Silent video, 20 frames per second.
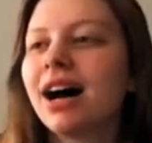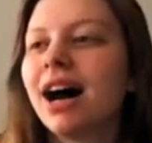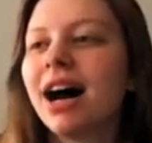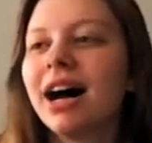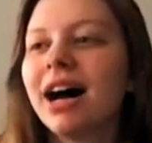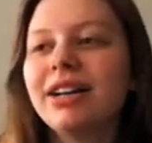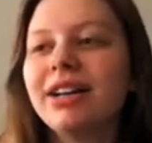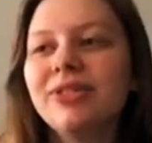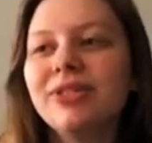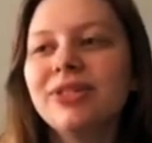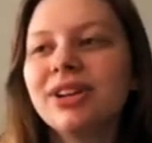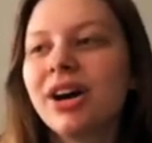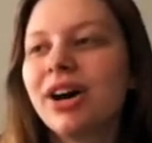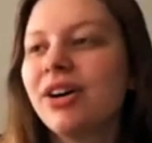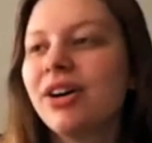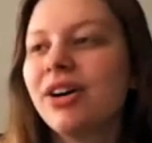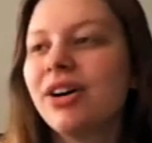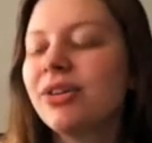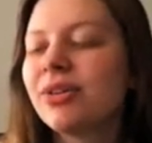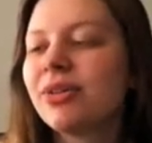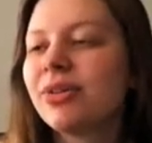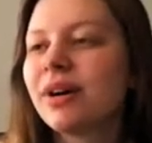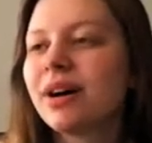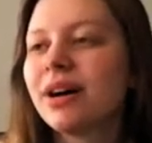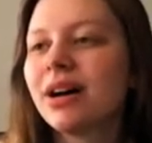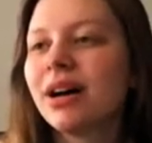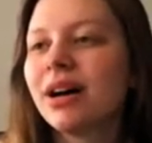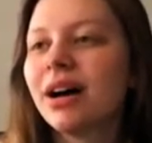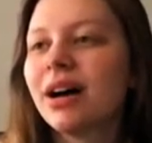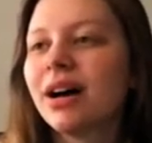I don't know.
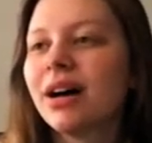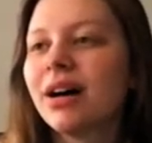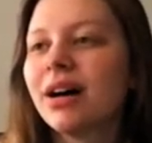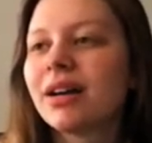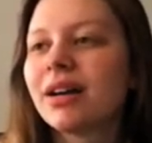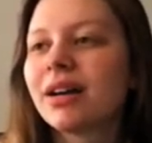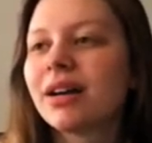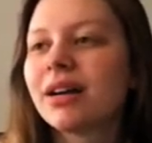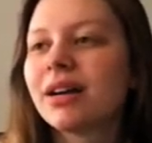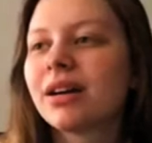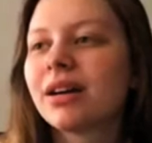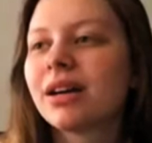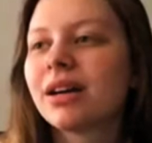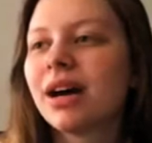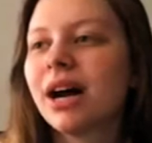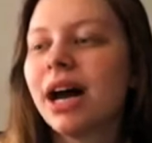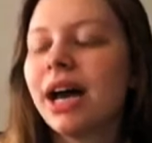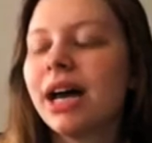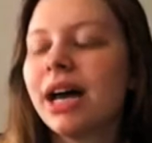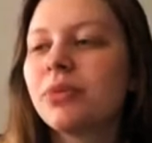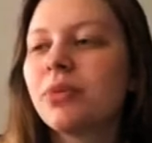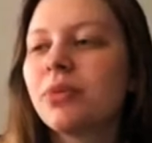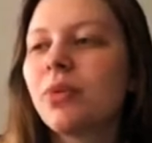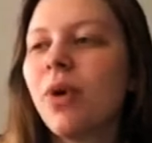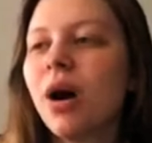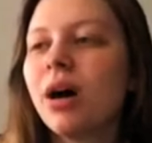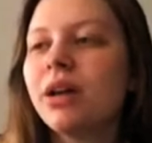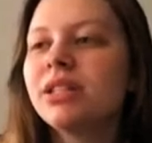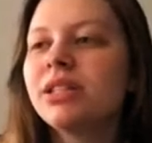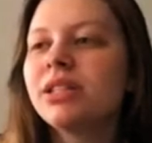I
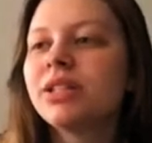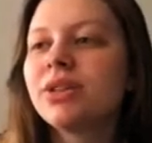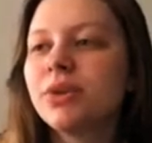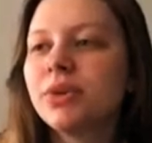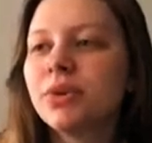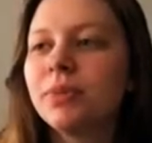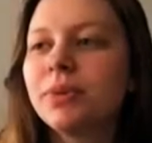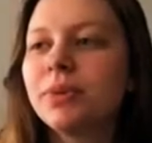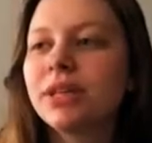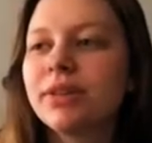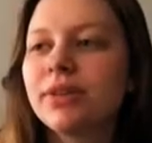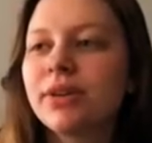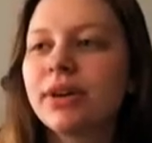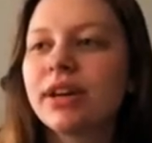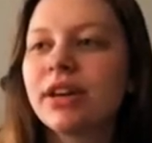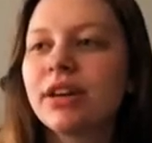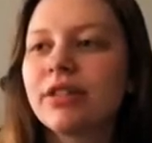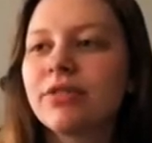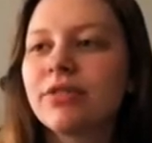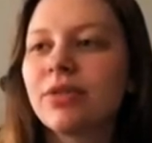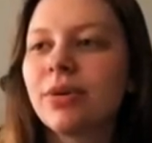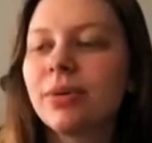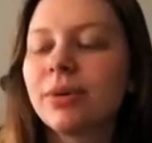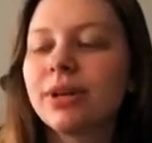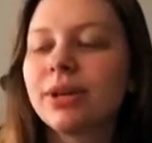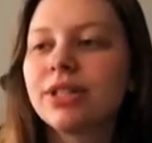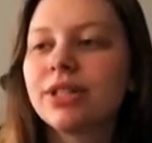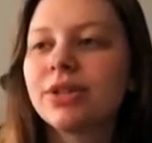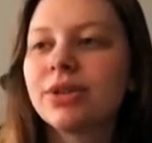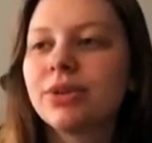want to be looking
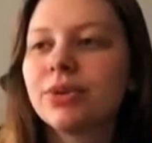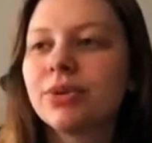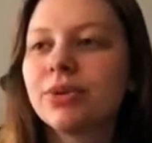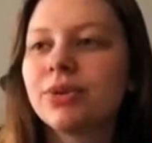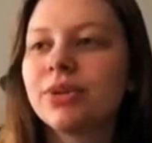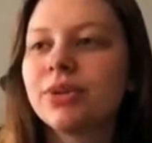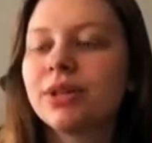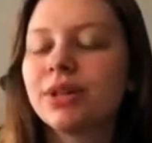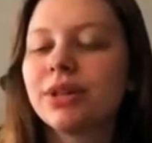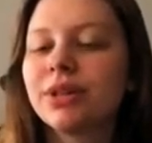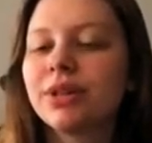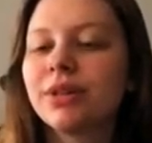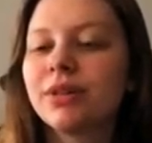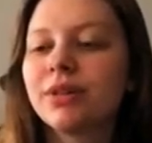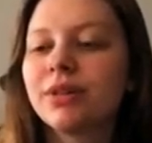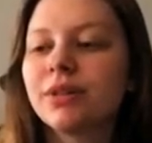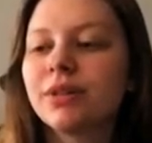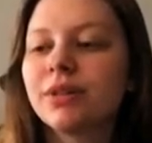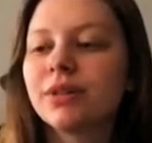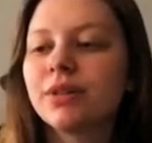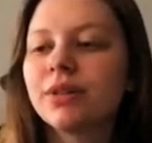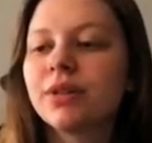forward to the